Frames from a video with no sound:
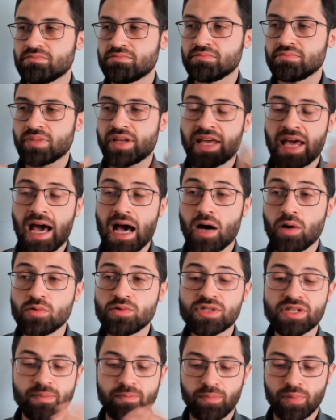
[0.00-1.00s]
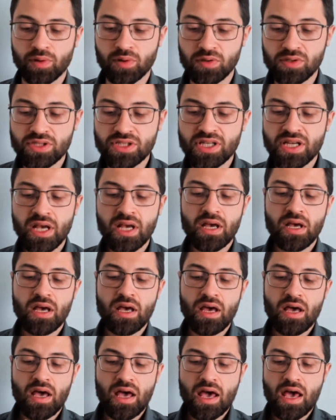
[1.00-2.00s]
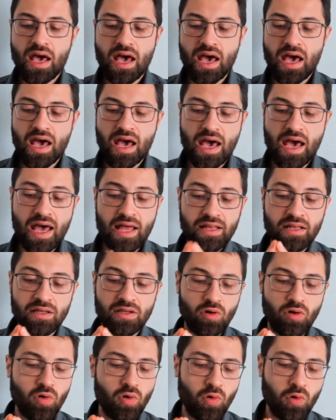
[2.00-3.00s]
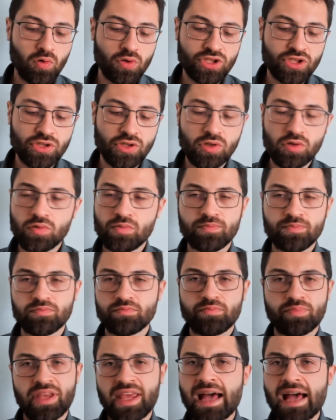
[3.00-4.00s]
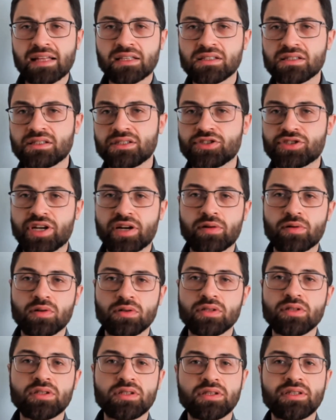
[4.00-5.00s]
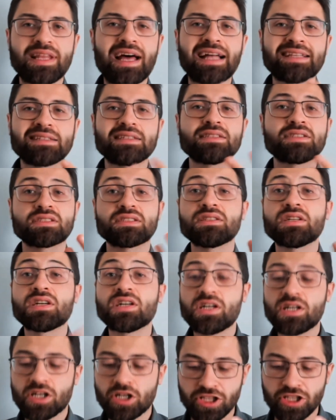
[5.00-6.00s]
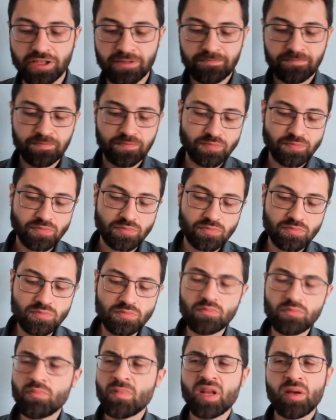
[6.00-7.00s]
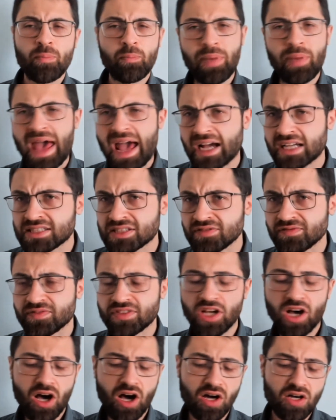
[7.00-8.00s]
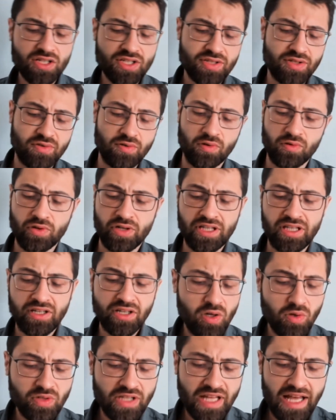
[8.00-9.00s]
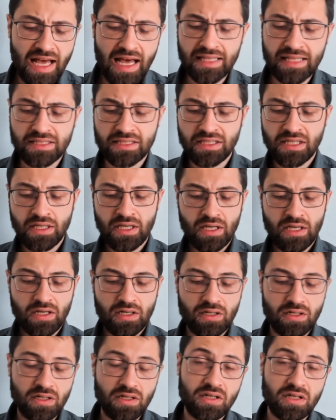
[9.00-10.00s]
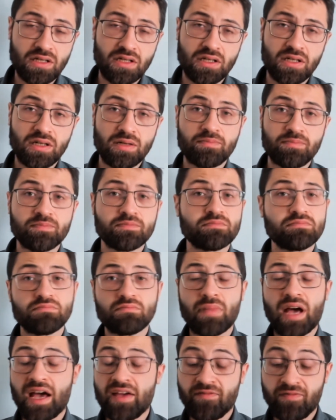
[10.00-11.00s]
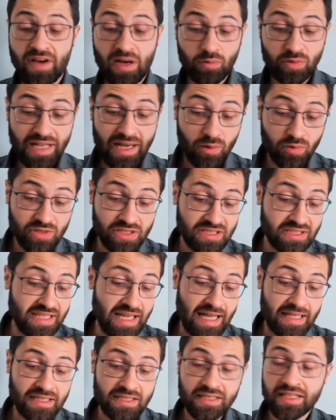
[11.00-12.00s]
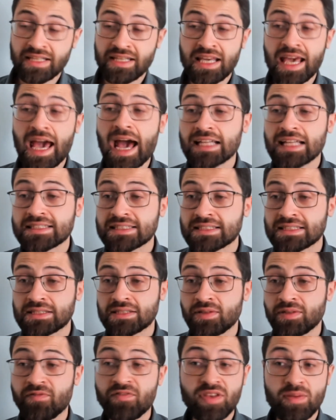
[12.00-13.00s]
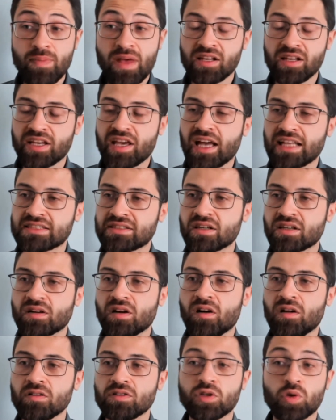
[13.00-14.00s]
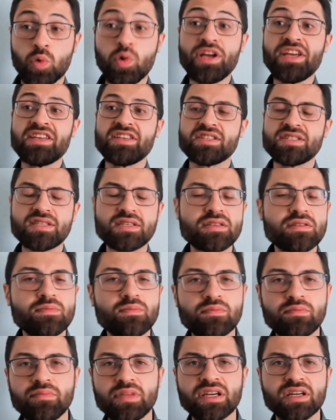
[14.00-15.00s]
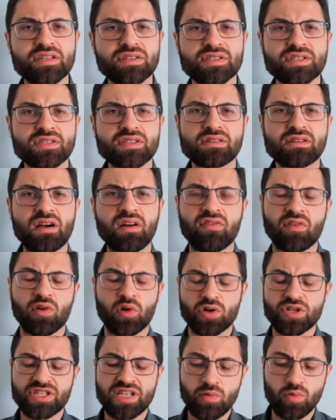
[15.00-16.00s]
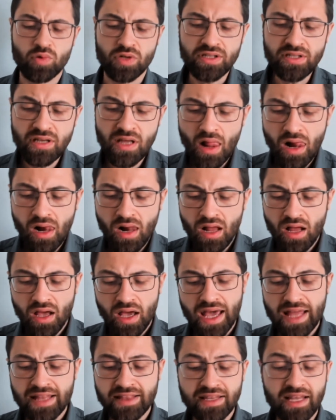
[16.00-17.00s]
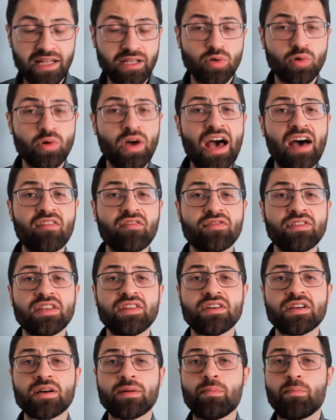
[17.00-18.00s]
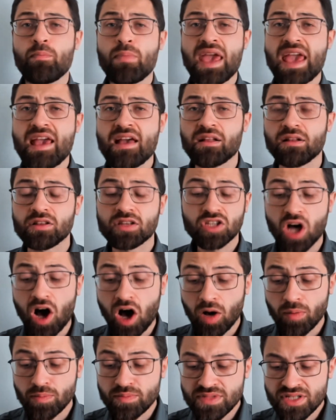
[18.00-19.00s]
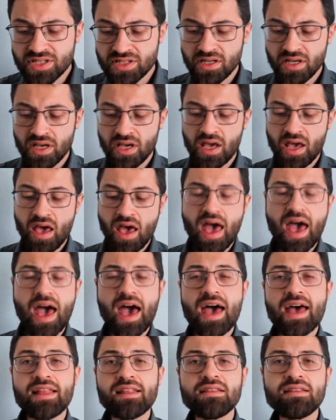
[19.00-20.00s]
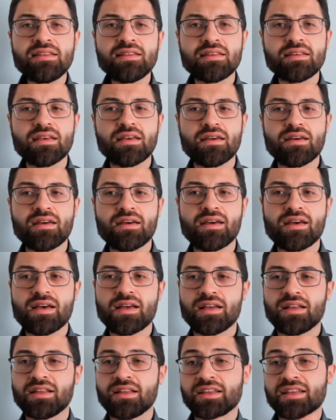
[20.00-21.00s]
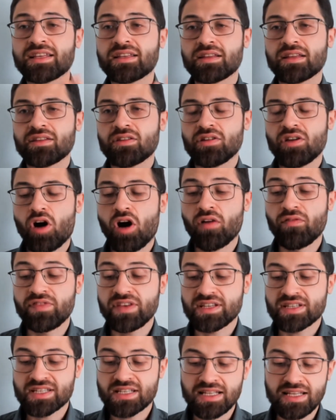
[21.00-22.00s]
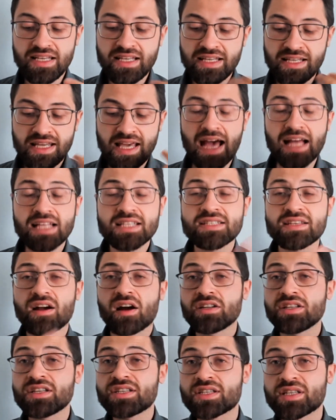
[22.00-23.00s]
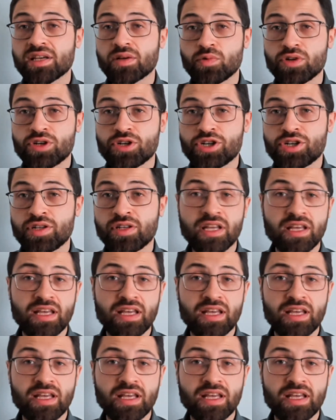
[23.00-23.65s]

cows and bulls, and also cattle in general, that is the herd. Packs of dogs, you already know that. I found out that cats, female cats are called queens, because of course they would. And then you have the male toms. And obviously, cats are distinguished in